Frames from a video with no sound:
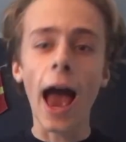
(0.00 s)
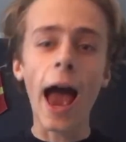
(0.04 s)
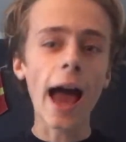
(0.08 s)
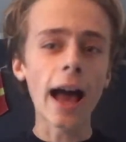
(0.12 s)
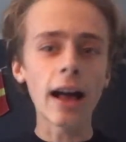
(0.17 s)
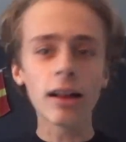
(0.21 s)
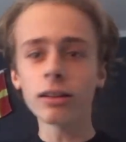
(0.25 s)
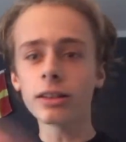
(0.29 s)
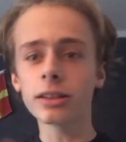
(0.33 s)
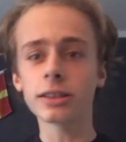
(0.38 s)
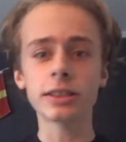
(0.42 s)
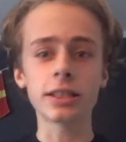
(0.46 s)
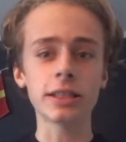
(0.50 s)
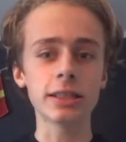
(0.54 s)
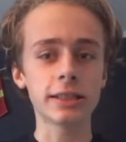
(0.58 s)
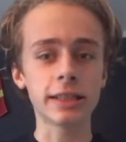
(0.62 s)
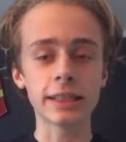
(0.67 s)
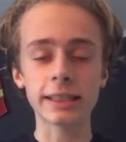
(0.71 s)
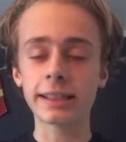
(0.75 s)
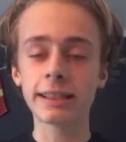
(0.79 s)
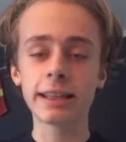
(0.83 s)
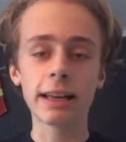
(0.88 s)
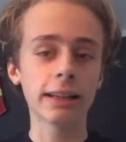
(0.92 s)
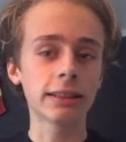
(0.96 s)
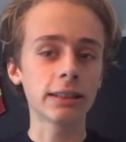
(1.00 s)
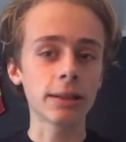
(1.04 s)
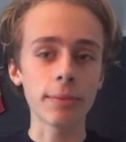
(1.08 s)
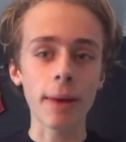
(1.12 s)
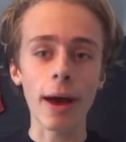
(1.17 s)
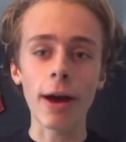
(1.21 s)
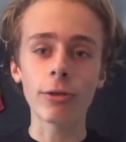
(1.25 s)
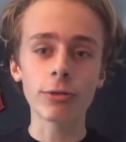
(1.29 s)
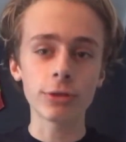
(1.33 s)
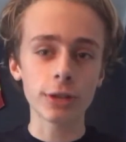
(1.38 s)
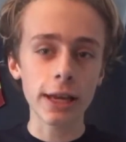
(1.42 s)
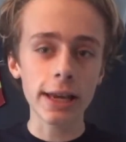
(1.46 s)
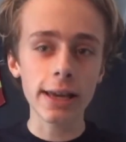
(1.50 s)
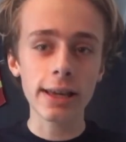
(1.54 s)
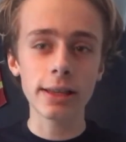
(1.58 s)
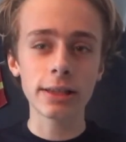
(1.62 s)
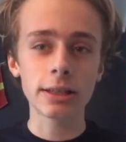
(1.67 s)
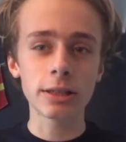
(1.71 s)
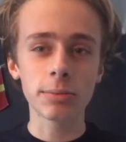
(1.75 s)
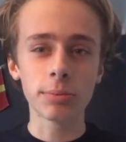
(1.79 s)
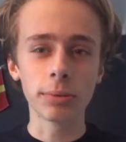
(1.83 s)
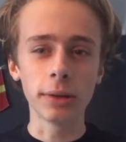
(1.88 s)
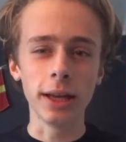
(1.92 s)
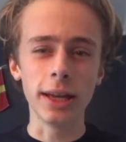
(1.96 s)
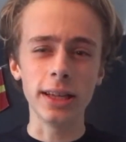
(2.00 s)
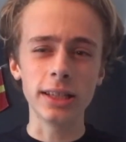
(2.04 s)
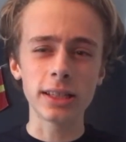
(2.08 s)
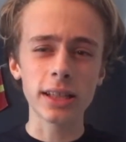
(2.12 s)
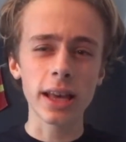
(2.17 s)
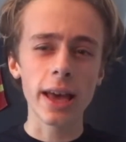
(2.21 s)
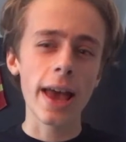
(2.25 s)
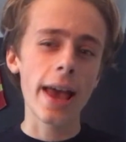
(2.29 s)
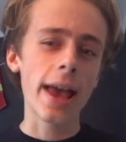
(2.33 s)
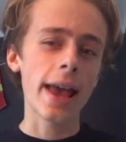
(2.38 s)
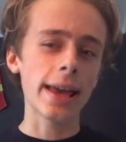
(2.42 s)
Alice has just kicked him out and taken his place.